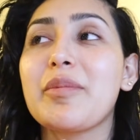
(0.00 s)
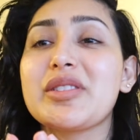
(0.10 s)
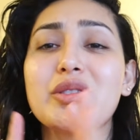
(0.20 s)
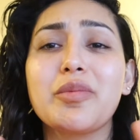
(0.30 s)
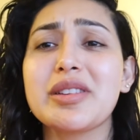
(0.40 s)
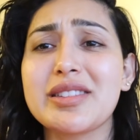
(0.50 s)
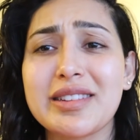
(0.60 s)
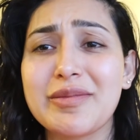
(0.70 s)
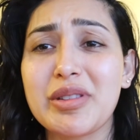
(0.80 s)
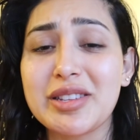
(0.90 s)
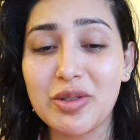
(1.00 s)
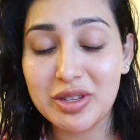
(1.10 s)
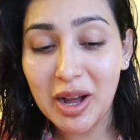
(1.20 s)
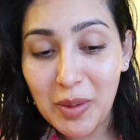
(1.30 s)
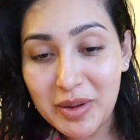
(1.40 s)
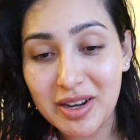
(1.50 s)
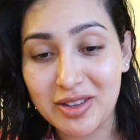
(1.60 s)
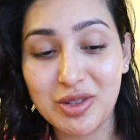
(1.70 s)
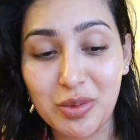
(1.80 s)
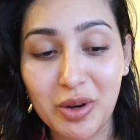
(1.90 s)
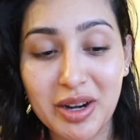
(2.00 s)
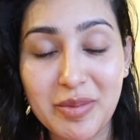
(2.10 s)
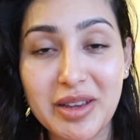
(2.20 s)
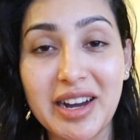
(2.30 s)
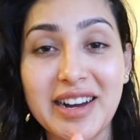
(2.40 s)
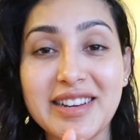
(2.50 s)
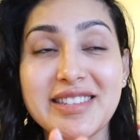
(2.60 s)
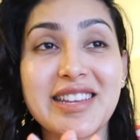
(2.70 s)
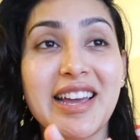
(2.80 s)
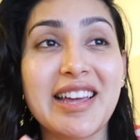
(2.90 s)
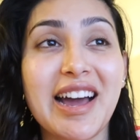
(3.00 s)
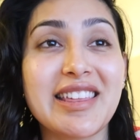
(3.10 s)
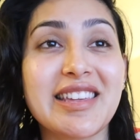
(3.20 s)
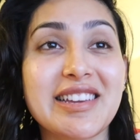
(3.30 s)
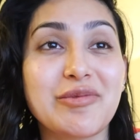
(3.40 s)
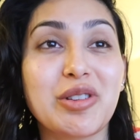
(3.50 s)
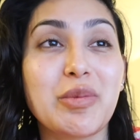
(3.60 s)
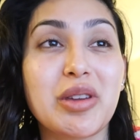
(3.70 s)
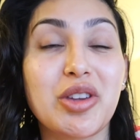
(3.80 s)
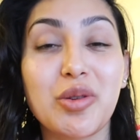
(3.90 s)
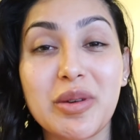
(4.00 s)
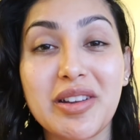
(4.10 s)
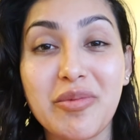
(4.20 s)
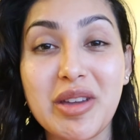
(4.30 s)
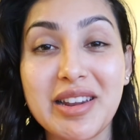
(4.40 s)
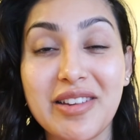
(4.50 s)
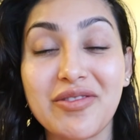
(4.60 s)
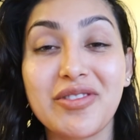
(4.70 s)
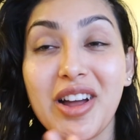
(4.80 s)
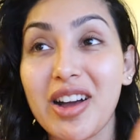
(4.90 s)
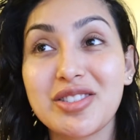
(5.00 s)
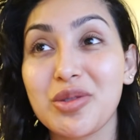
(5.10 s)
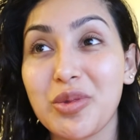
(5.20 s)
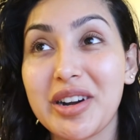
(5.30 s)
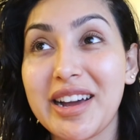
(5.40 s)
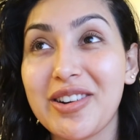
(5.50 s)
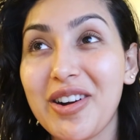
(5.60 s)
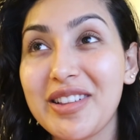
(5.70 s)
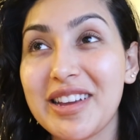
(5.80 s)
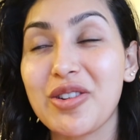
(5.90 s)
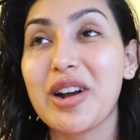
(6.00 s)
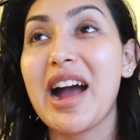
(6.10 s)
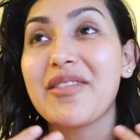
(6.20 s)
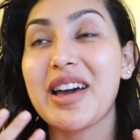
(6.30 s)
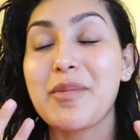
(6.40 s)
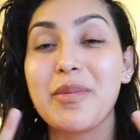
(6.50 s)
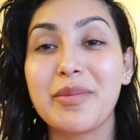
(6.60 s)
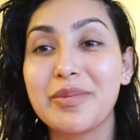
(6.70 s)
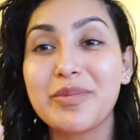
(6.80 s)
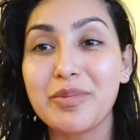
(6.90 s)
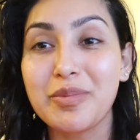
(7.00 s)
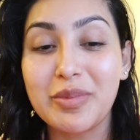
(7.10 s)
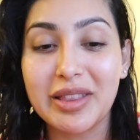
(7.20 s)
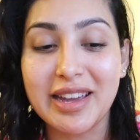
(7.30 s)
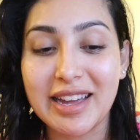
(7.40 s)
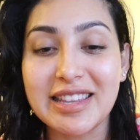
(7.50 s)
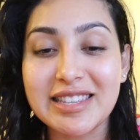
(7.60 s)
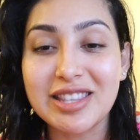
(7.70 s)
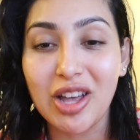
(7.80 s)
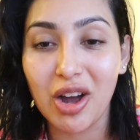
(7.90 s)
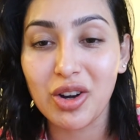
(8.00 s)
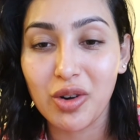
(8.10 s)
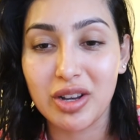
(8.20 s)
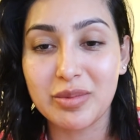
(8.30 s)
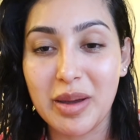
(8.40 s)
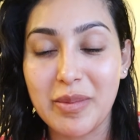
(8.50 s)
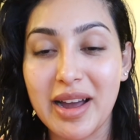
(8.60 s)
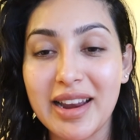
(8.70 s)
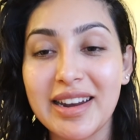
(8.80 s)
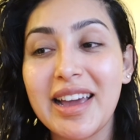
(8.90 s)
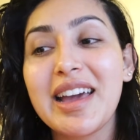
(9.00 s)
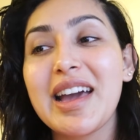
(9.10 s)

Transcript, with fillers: but don't please, please don't tell me not to worry because I think it wouldn't be human of me if not to worry at all, like, or have that, like, at least thought cross my mind.